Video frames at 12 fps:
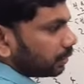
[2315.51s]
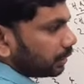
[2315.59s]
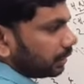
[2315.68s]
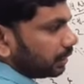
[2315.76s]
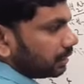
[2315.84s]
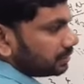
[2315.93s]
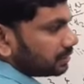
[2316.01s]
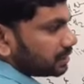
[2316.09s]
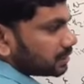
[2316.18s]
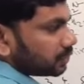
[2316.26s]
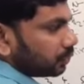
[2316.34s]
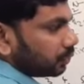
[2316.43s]
Okay,
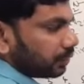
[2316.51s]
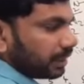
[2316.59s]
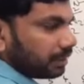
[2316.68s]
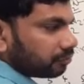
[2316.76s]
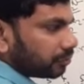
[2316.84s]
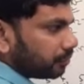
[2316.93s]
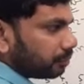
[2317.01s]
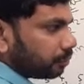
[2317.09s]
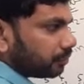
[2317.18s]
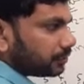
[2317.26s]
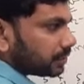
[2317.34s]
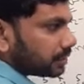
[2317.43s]
this chlorine
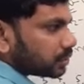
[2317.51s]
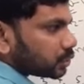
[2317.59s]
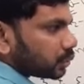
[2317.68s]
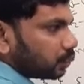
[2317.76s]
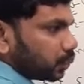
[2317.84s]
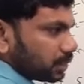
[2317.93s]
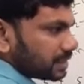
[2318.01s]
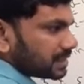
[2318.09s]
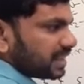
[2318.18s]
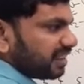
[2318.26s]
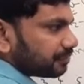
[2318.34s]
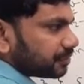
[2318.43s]
removed, so what
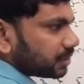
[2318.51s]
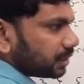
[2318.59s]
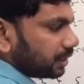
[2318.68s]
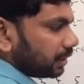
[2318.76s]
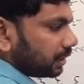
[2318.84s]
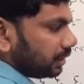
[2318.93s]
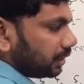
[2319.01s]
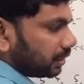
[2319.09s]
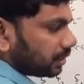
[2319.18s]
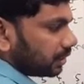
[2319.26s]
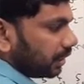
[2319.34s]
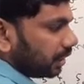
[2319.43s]
is left
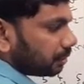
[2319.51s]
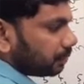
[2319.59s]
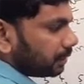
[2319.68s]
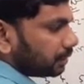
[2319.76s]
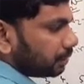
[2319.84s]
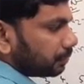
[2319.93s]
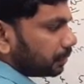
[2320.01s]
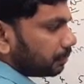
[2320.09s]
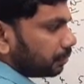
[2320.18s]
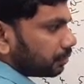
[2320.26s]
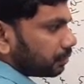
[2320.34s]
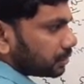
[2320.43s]
here? Carbon double
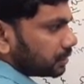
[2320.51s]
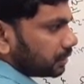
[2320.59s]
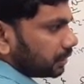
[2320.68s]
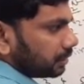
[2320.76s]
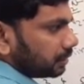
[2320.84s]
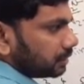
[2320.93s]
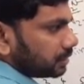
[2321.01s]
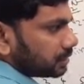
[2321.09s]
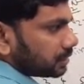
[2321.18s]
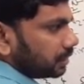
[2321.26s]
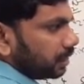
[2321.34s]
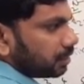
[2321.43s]
bond oxygen,
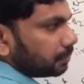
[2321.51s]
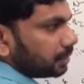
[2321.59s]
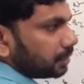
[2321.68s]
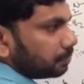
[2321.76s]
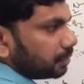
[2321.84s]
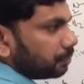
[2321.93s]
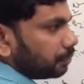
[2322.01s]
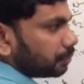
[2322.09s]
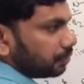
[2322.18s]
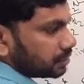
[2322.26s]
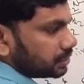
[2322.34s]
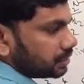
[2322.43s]
this carbon double
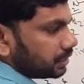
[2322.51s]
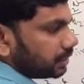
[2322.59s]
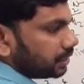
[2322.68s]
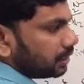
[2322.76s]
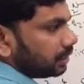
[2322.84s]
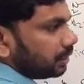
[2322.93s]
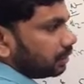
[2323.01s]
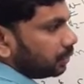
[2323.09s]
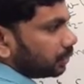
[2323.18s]
bond oxygen.